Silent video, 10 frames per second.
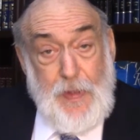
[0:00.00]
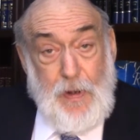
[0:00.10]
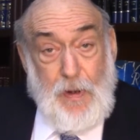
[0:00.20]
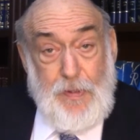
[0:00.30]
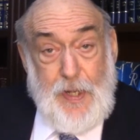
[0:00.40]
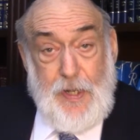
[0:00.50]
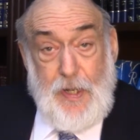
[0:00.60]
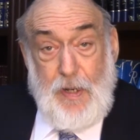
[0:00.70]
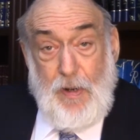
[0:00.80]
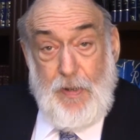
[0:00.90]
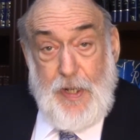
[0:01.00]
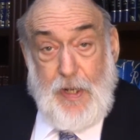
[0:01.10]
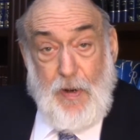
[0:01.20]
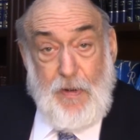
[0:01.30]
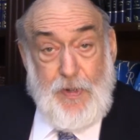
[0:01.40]
on the
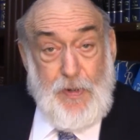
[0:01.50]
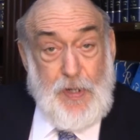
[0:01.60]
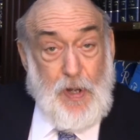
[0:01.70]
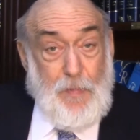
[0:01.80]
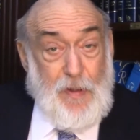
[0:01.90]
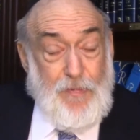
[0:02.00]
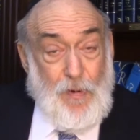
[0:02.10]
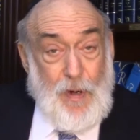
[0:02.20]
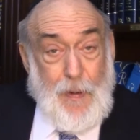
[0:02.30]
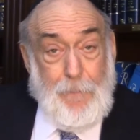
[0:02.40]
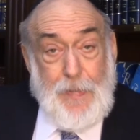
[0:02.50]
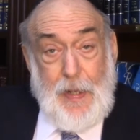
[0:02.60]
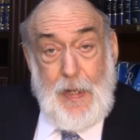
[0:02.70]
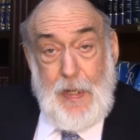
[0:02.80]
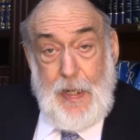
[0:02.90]
Code of Jewish Law before him,
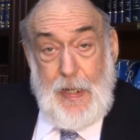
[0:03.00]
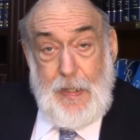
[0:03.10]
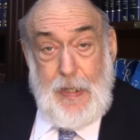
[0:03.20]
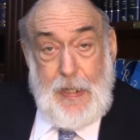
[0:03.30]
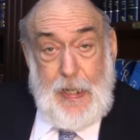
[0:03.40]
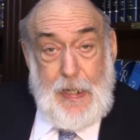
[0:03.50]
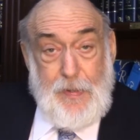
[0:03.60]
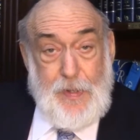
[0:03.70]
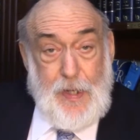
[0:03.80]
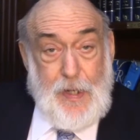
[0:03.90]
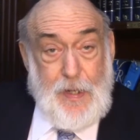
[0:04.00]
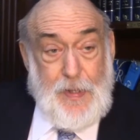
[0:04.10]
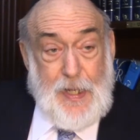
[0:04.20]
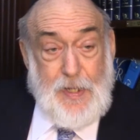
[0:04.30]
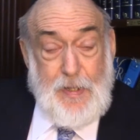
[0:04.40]
and
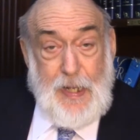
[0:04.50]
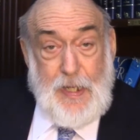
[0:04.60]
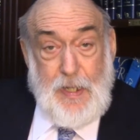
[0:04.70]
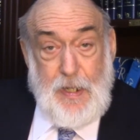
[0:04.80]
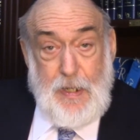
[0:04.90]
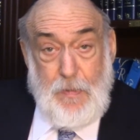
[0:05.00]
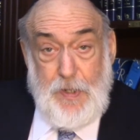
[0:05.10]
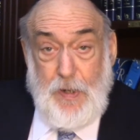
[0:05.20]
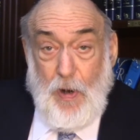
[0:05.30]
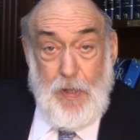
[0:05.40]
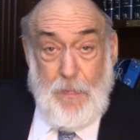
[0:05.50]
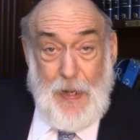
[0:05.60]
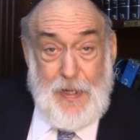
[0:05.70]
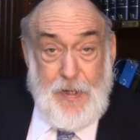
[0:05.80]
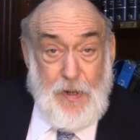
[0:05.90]
that's it was called the
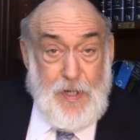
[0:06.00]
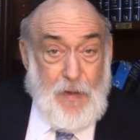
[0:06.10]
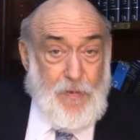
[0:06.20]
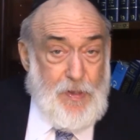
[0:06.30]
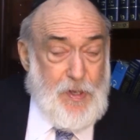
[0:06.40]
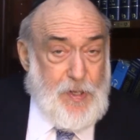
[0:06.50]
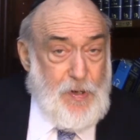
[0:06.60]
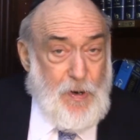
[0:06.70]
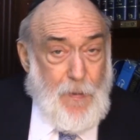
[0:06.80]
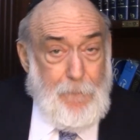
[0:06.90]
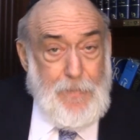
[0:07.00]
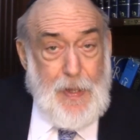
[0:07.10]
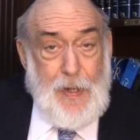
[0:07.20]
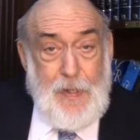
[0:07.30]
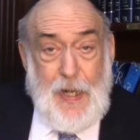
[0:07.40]
Beis Yosef on the Tur.
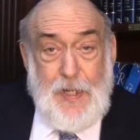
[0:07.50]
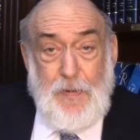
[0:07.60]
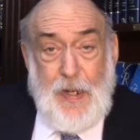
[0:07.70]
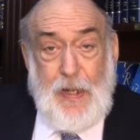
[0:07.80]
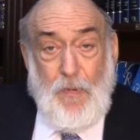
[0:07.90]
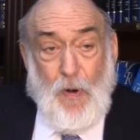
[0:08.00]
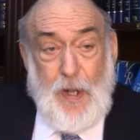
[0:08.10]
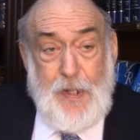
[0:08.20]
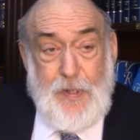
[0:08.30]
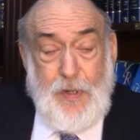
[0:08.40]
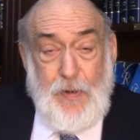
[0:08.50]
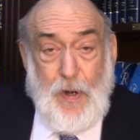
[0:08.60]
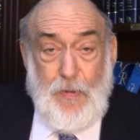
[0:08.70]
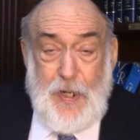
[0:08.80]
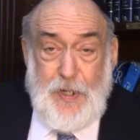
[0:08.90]
That's what he wanted to
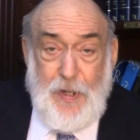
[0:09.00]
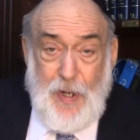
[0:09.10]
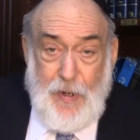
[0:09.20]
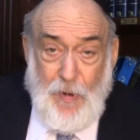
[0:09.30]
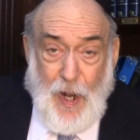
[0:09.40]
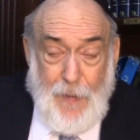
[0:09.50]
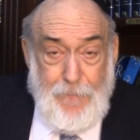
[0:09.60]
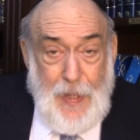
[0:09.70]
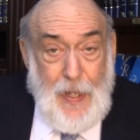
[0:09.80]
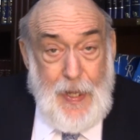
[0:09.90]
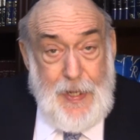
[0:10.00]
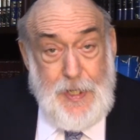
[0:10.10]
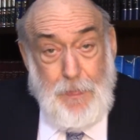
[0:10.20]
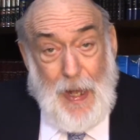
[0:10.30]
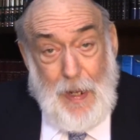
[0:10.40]
originally write.
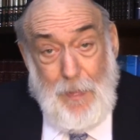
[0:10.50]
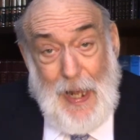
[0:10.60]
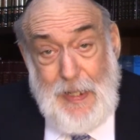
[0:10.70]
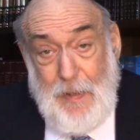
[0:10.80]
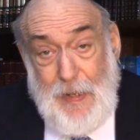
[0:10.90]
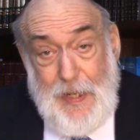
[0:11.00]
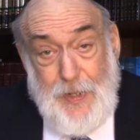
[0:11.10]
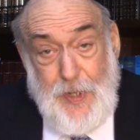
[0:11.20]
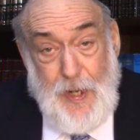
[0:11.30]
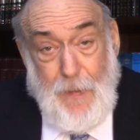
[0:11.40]
His Balabatim, his